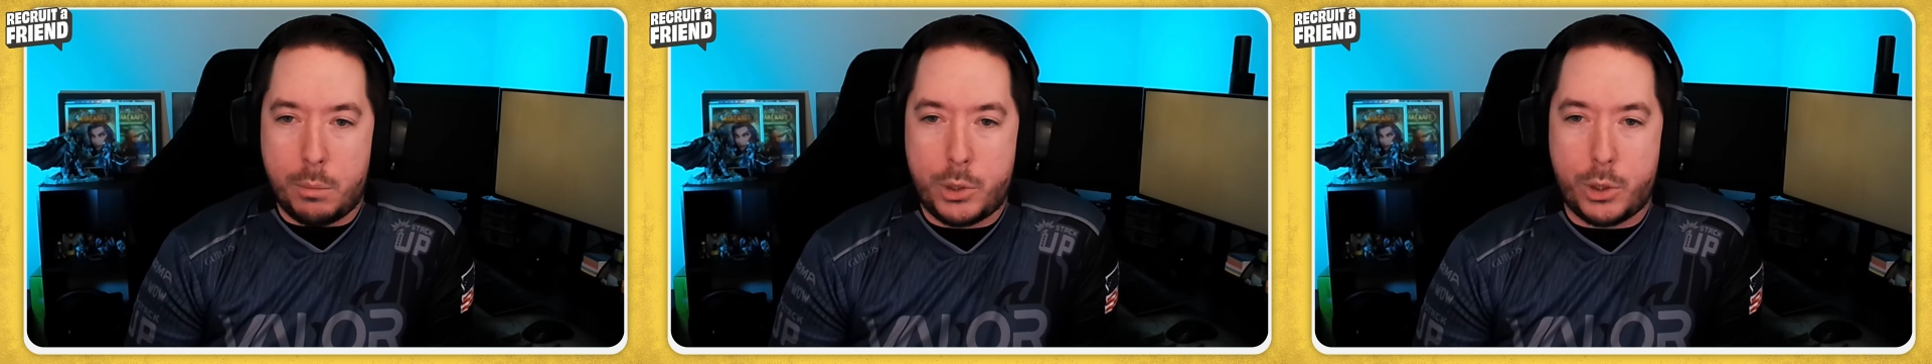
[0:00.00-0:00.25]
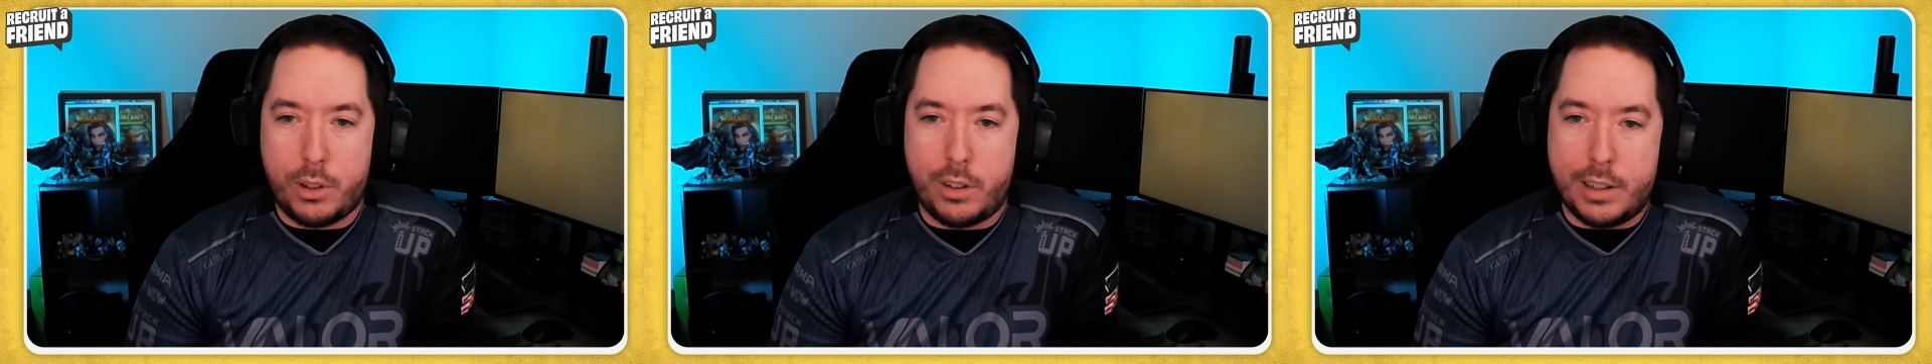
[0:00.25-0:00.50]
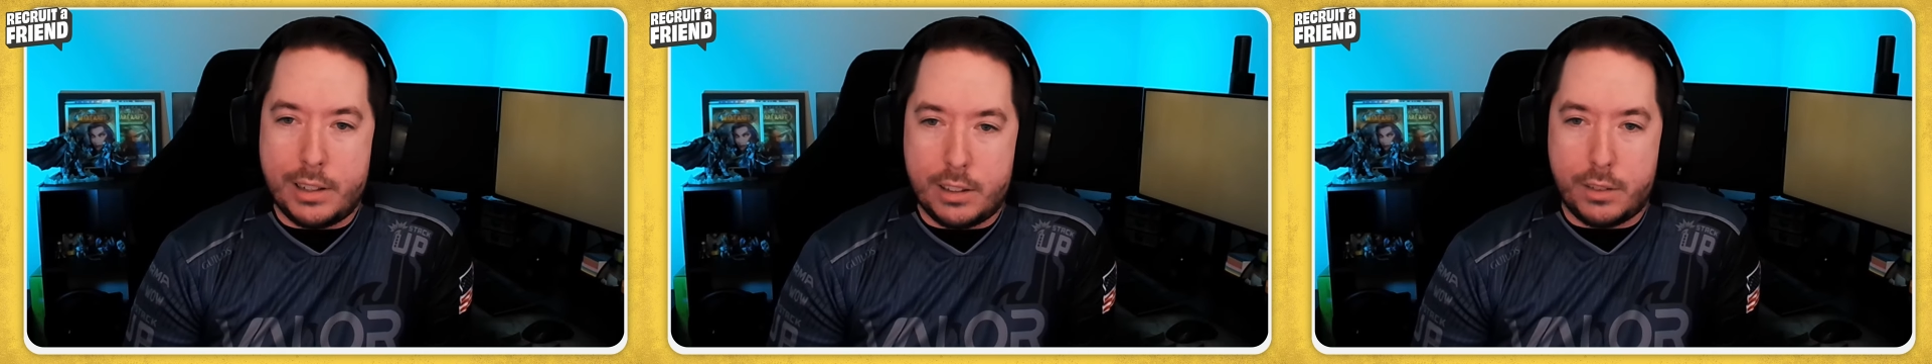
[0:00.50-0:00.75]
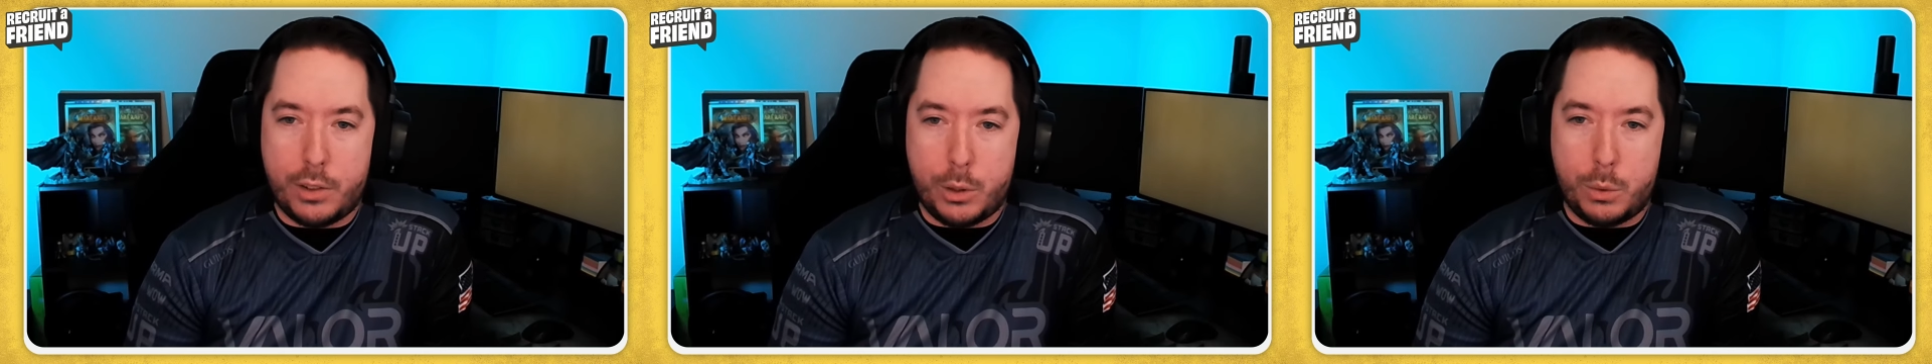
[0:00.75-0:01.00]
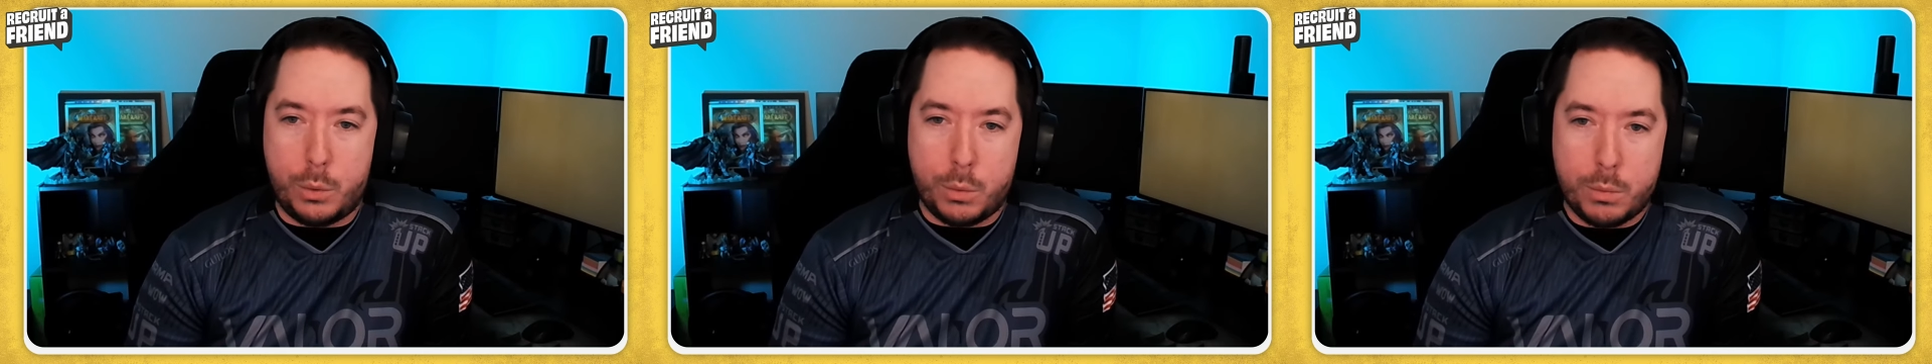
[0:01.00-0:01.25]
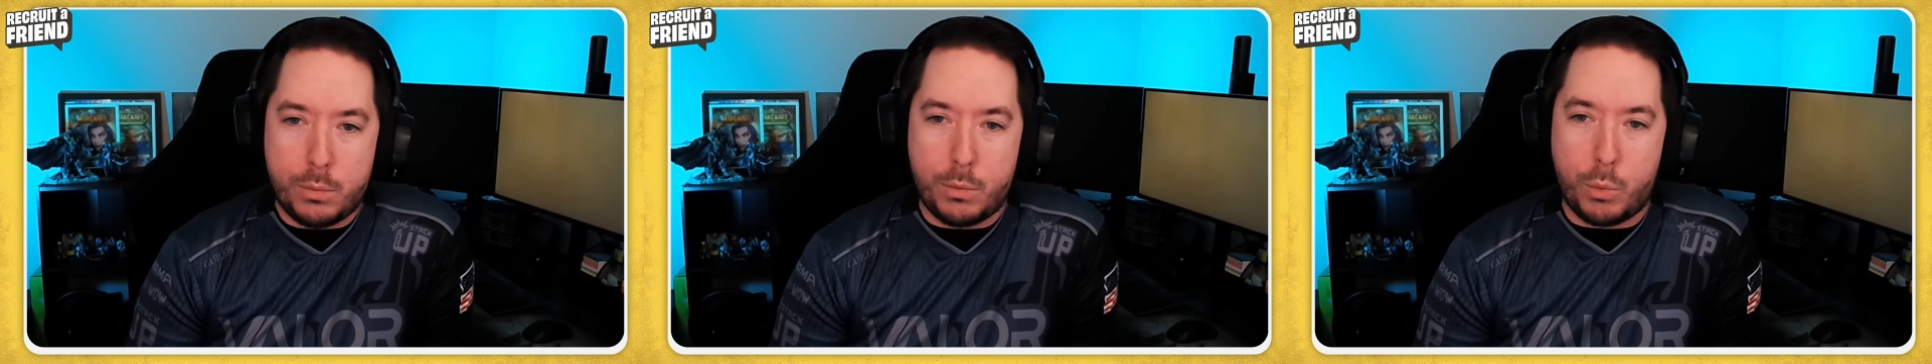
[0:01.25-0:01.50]
I'm sure there is if
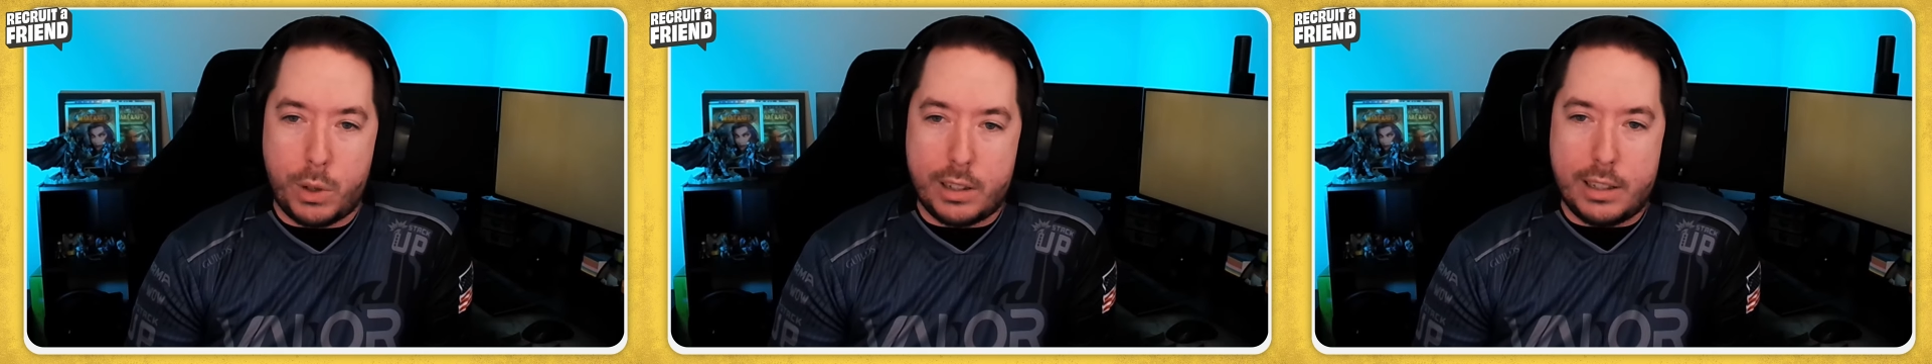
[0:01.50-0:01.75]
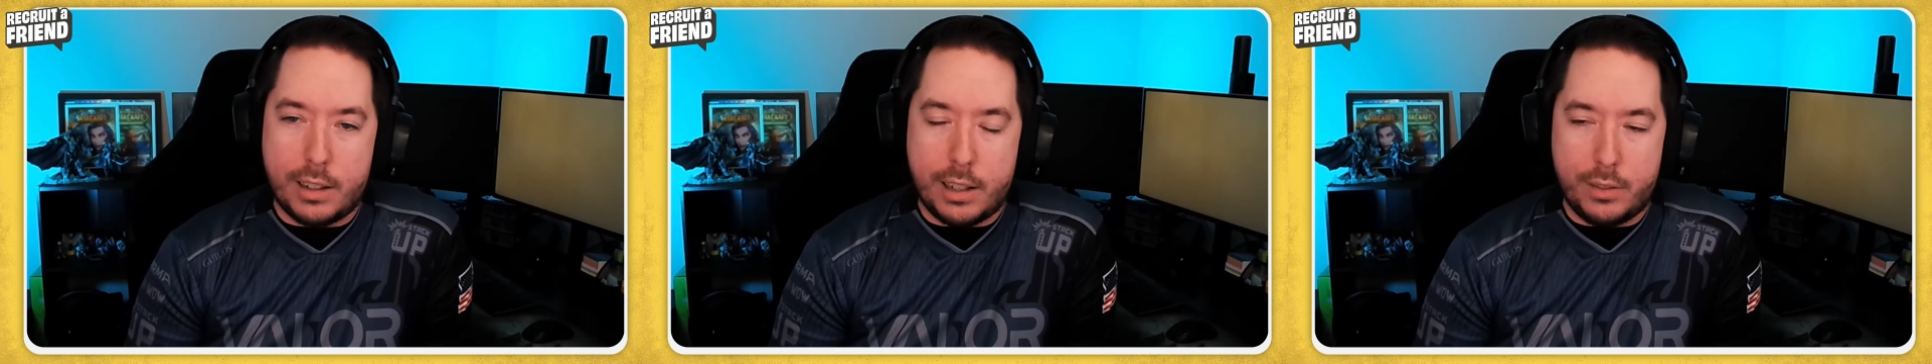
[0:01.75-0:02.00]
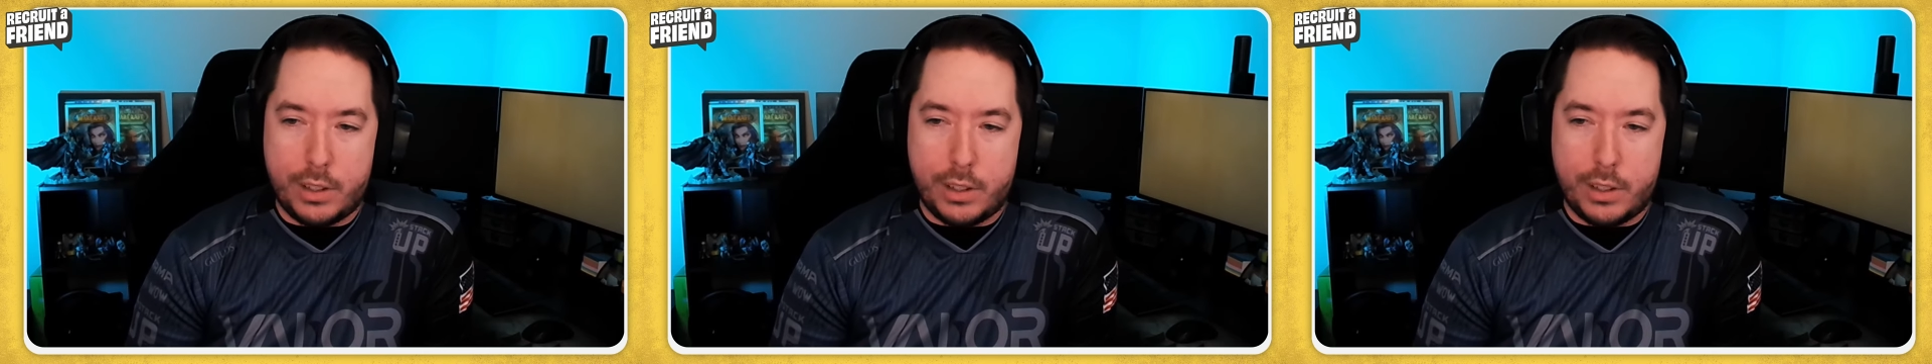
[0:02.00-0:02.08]
you really dive